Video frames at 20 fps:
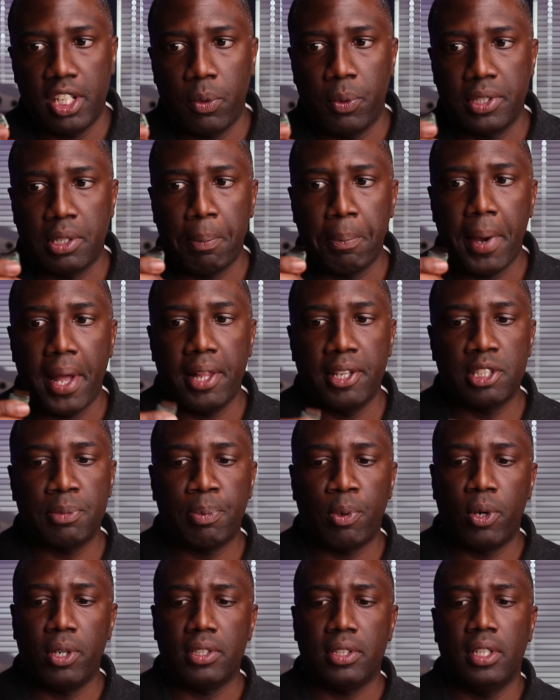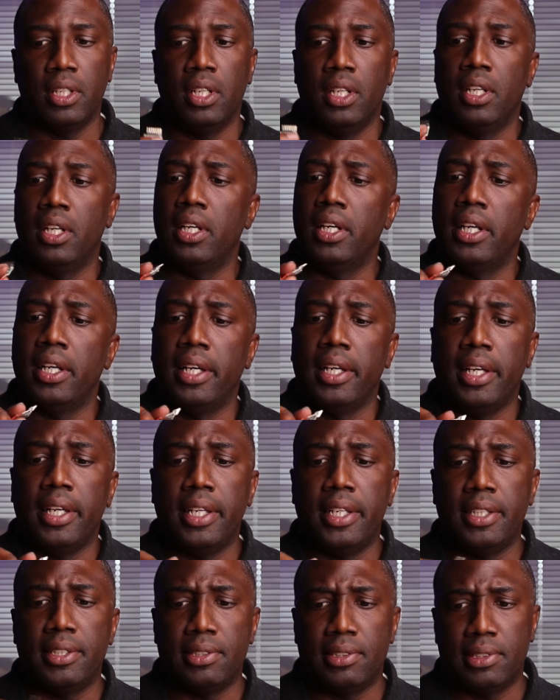here with the balance port,
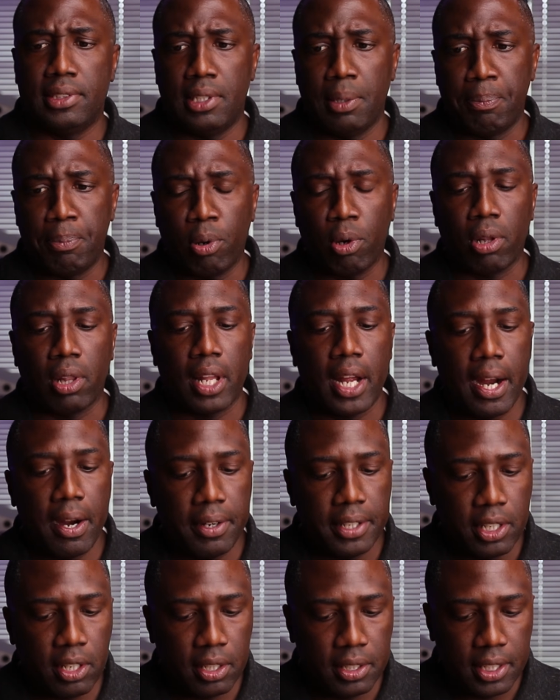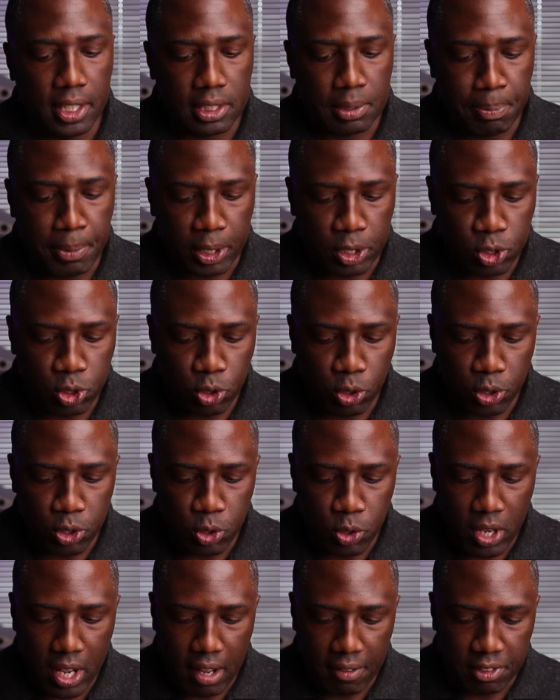is the polarity on this. Make sure
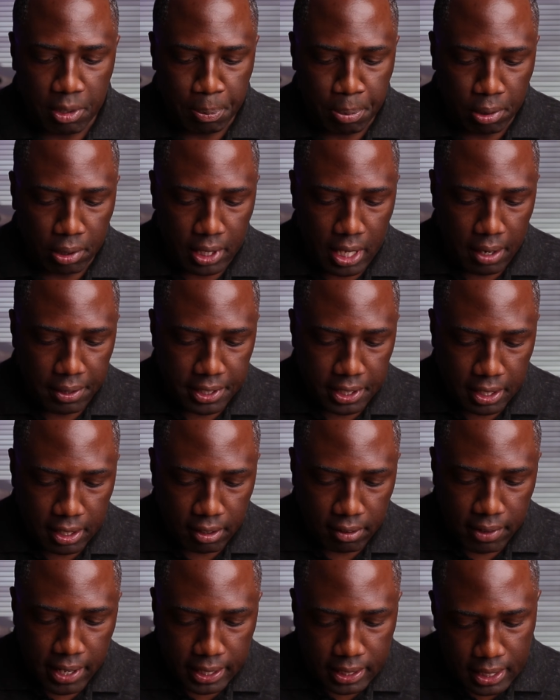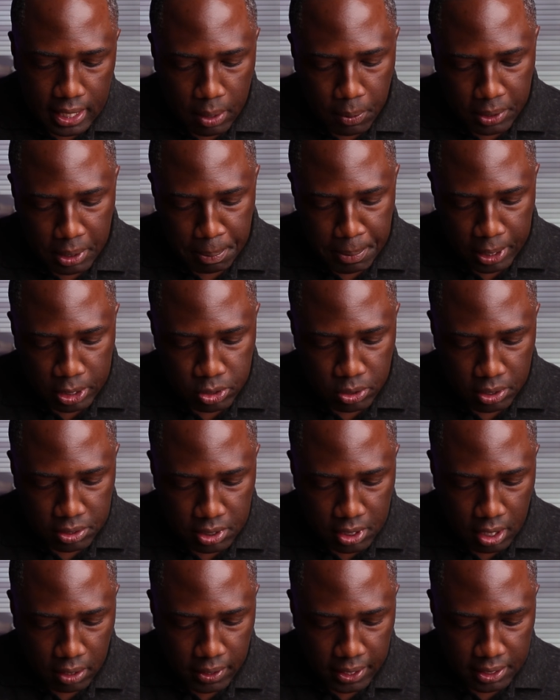you have the polarity correct. I wanna make sure it's
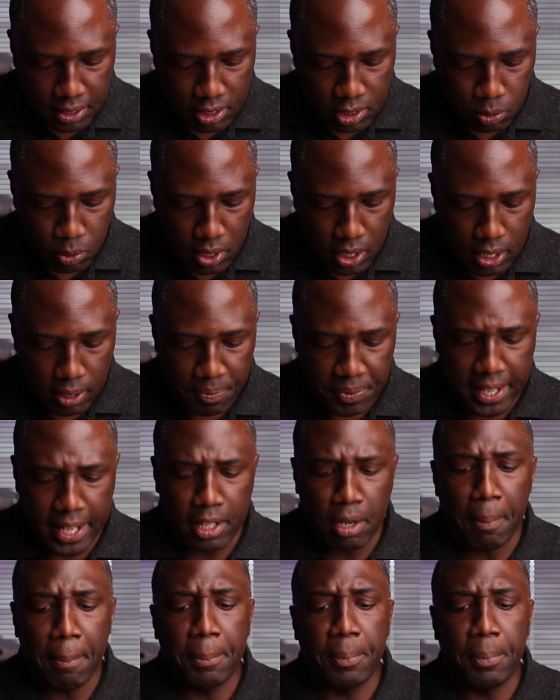correct as well. And on